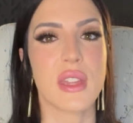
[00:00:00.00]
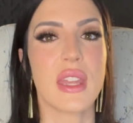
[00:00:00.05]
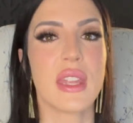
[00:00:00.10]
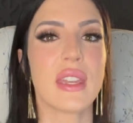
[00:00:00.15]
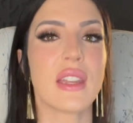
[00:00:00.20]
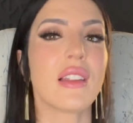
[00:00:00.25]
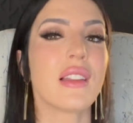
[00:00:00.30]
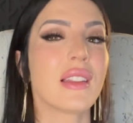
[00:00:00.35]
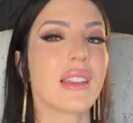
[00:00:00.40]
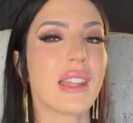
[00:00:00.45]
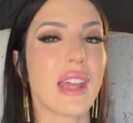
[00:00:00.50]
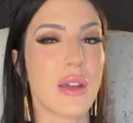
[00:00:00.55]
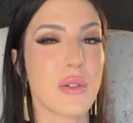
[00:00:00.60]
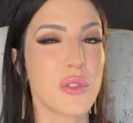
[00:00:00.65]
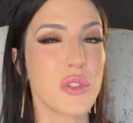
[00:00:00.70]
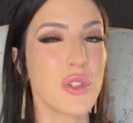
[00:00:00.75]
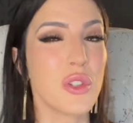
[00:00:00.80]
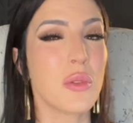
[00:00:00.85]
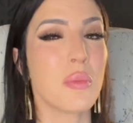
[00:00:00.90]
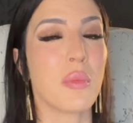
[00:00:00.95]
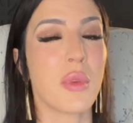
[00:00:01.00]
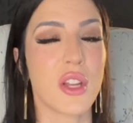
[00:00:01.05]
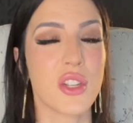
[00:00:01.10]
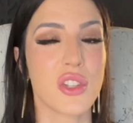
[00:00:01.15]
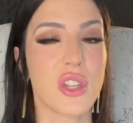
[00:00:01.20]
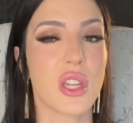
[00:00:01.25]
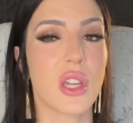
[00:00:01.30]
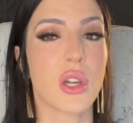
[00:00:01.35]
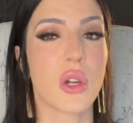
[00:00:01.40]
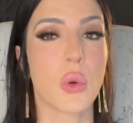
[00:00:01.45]
and allows you to
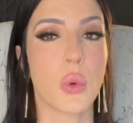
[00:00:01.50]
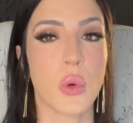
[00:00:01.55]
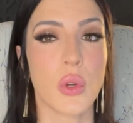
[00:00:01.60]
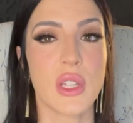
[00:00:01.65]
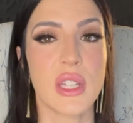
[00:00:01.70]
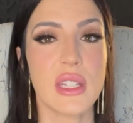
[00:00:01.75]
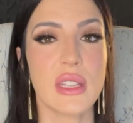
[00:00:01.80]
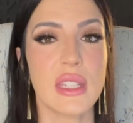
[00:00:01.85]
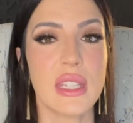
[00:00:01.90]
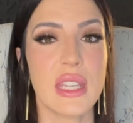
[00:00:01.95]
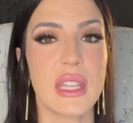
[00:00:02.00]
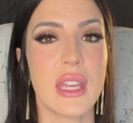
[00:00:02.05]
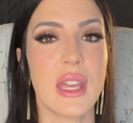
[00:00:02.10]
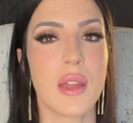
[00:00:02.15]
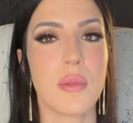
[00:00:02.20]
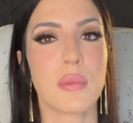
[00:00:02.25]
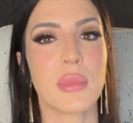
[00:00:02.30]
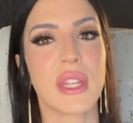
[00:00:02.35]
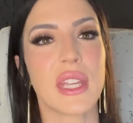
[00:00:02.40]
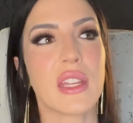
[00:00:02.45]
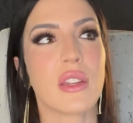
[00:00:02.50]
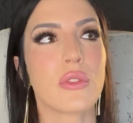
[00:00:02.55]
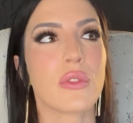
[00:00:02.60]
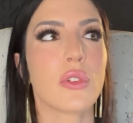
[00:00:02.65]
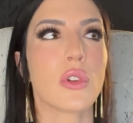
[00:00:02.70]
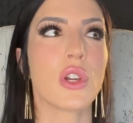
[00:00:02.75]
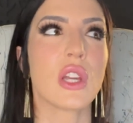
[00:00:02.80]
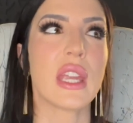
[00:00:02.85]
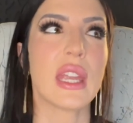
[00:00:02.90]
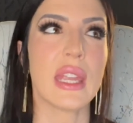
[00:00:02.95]
budget accordingly and plan for